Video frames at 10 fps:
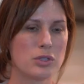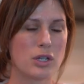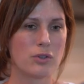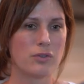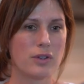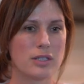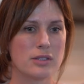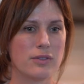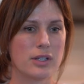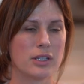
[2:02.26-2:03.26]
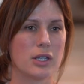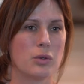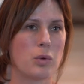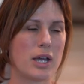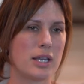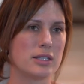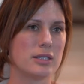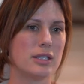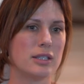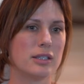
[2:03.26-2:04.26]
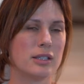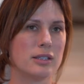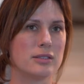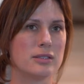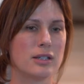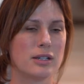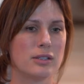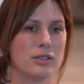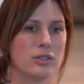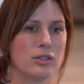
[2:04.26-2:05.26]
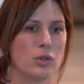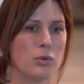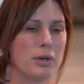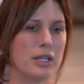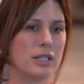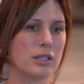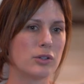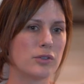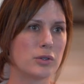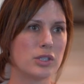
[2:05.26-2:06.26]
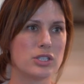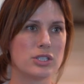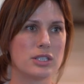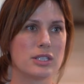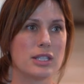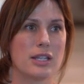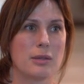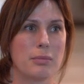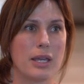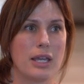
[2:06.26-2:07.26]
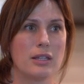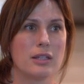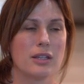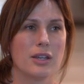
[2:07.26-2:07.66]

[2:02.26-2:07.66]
our funds very wisely, and nobody in our foundation is getting paid.